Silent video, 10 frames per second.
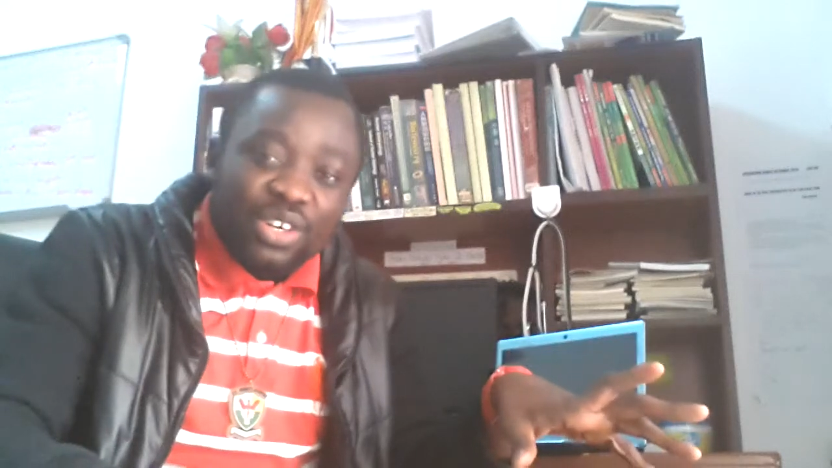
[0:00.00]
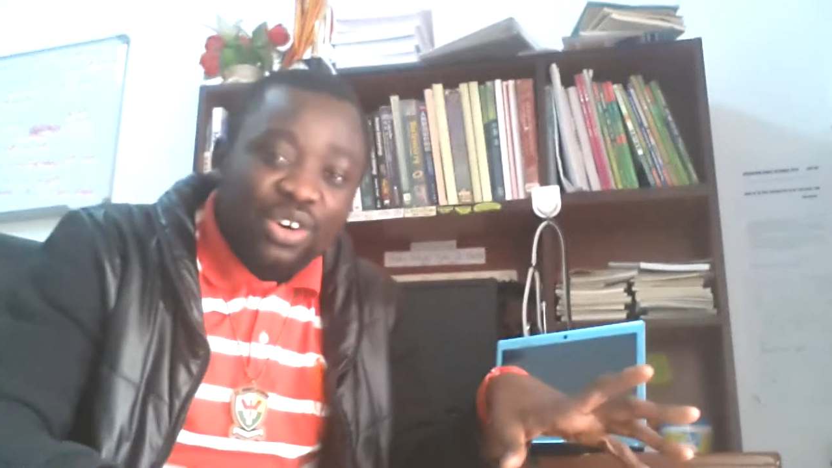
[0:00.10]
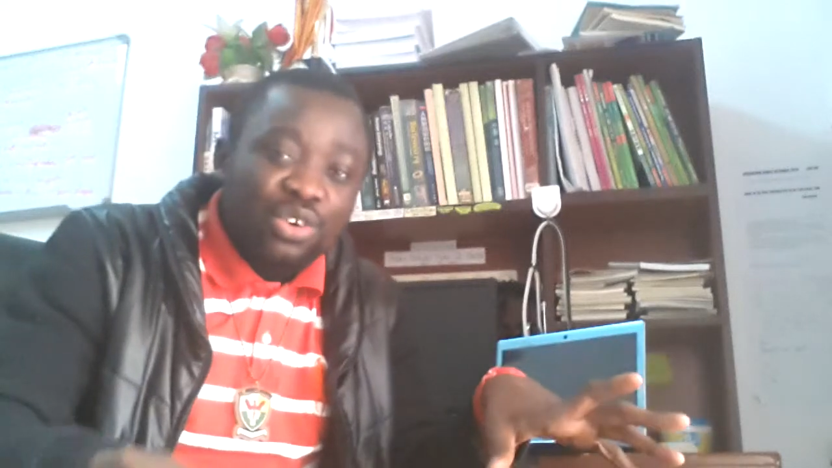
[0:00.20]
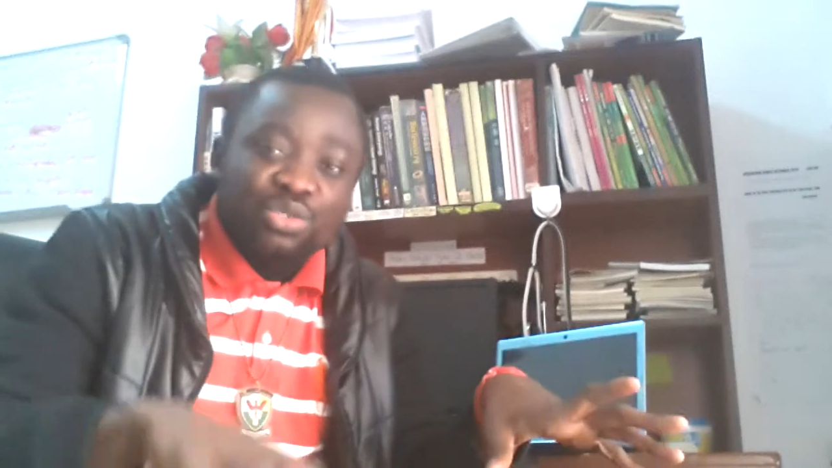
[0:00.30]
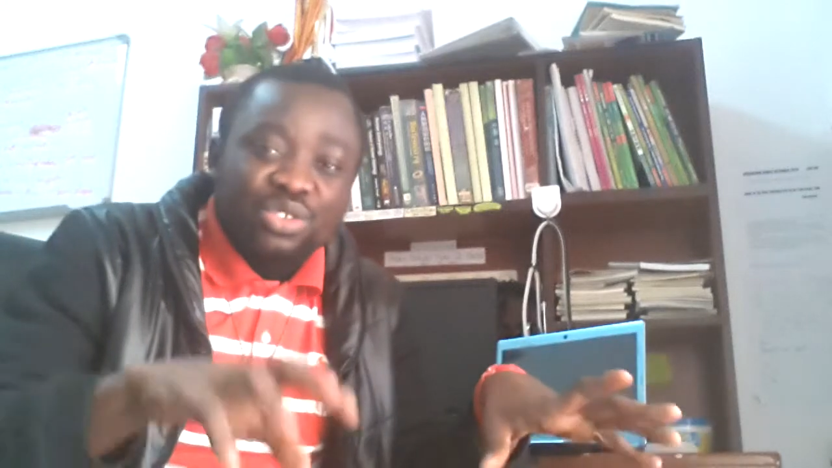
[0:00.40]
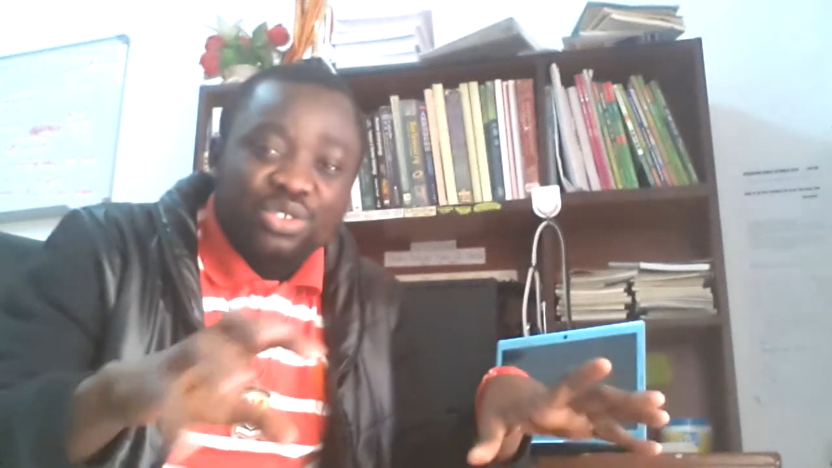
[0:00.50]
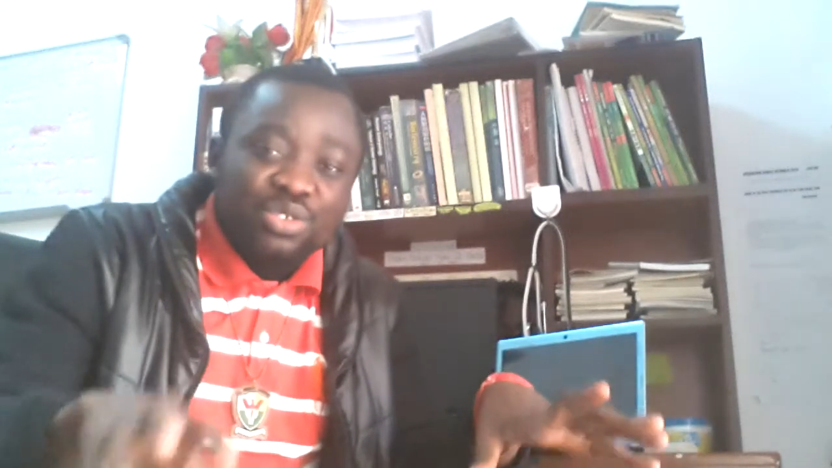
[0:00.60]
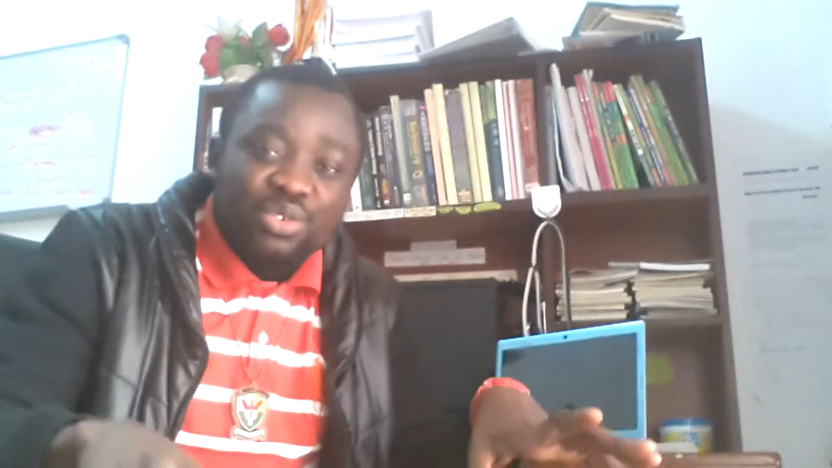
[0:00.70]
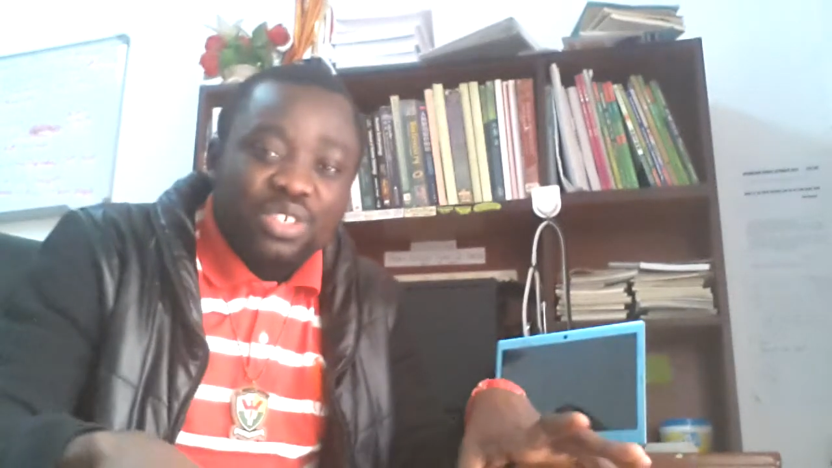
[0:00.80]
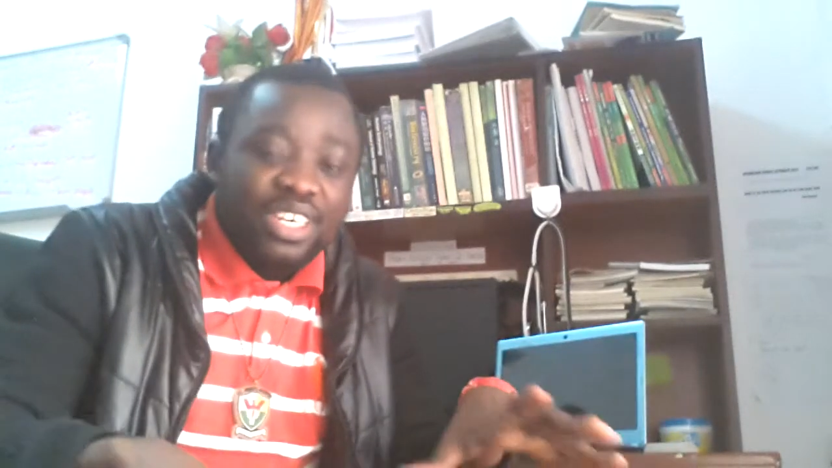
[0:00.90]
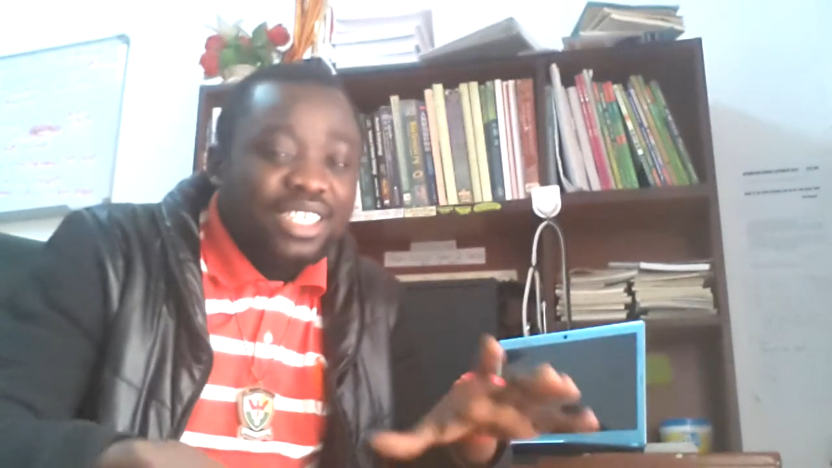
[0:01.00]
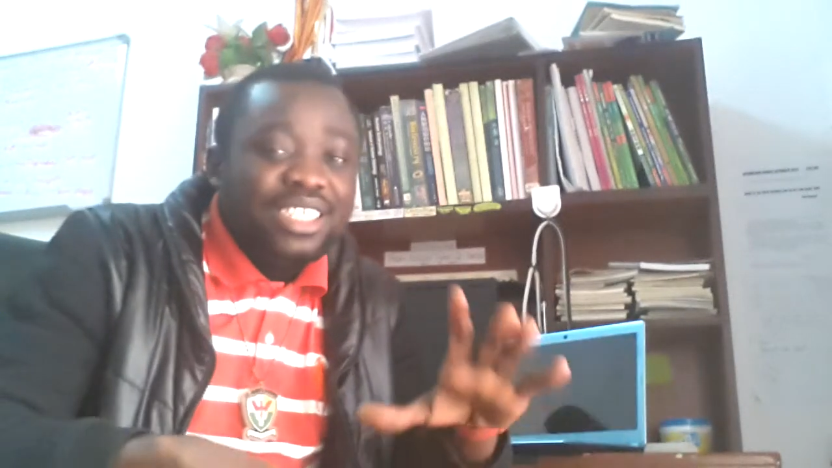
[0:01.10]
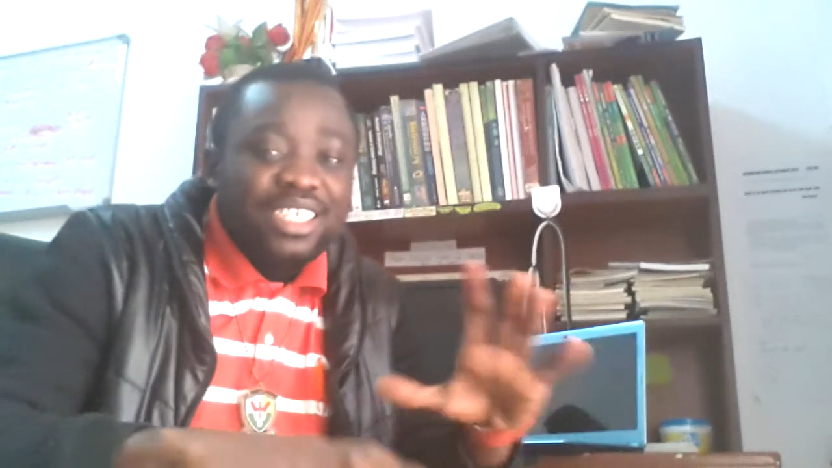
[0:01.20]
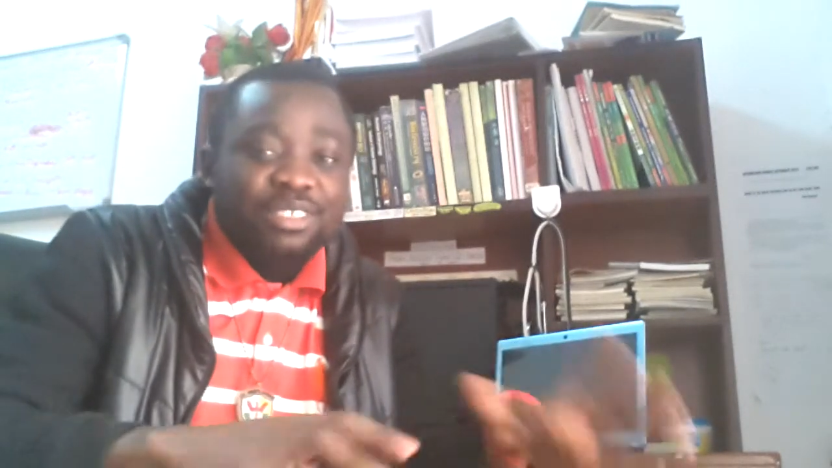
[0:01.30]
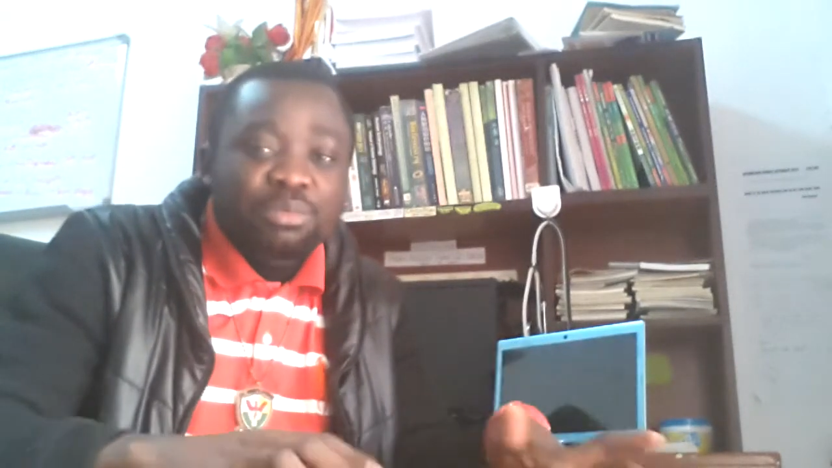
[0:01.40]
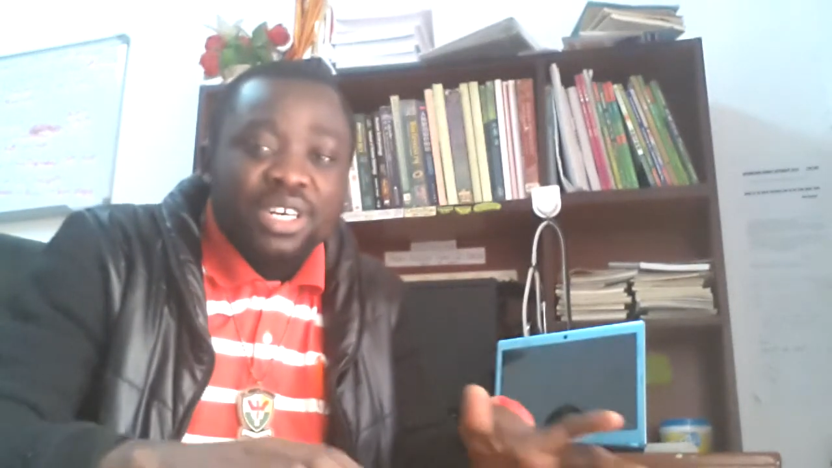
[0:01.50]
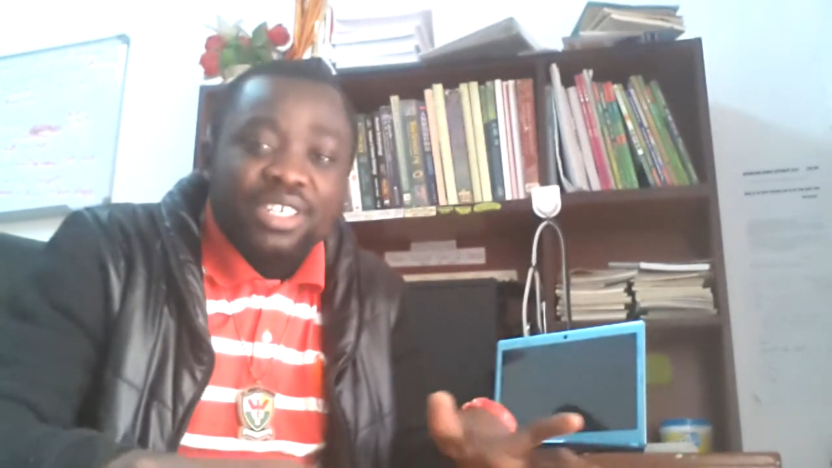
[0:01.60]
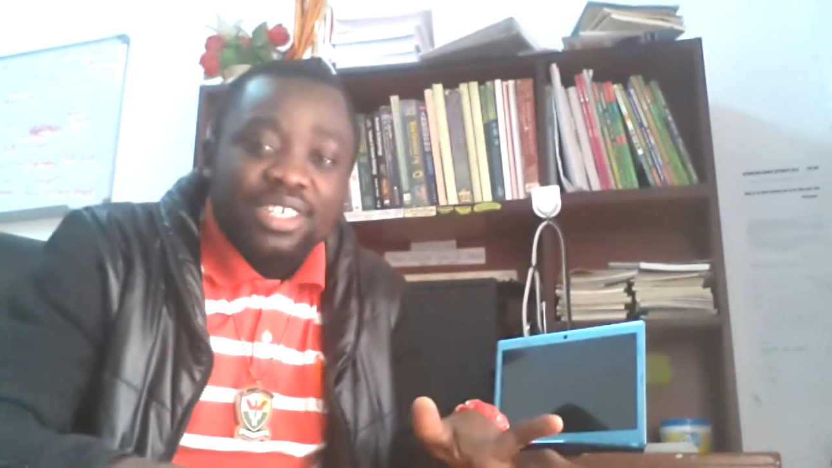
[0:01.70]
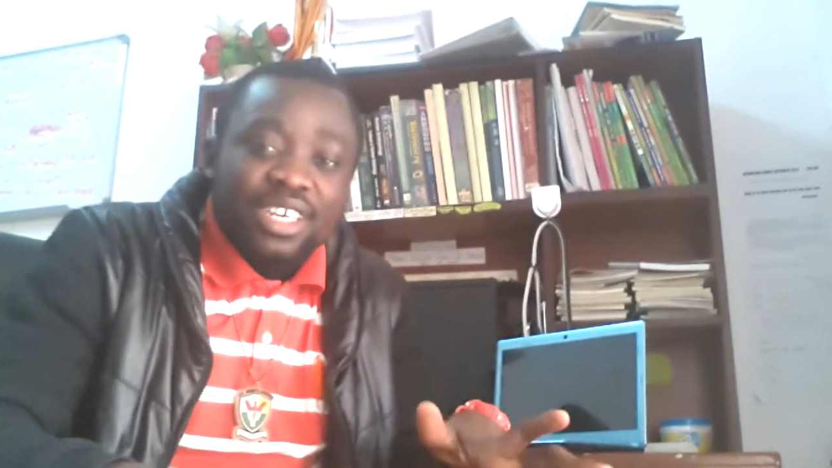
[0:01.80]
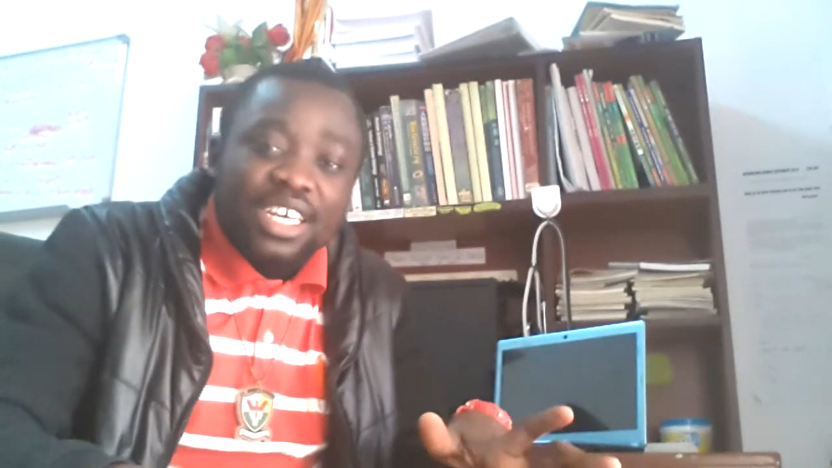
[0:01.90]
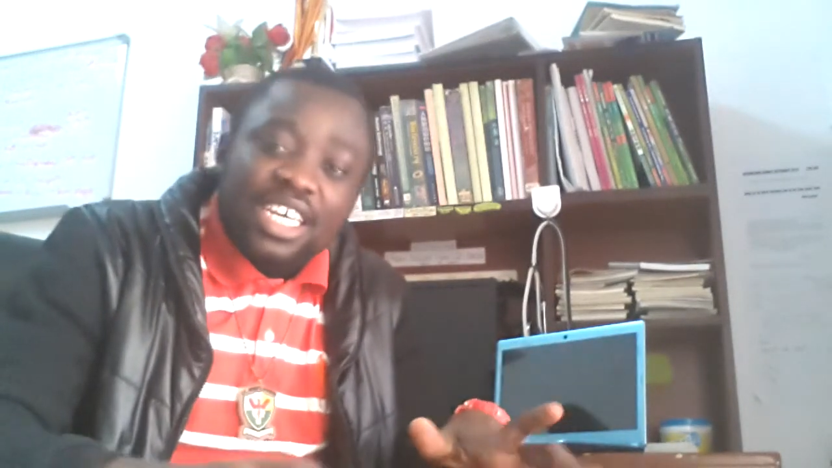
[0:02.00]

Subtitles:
or could do, it doesn't matter.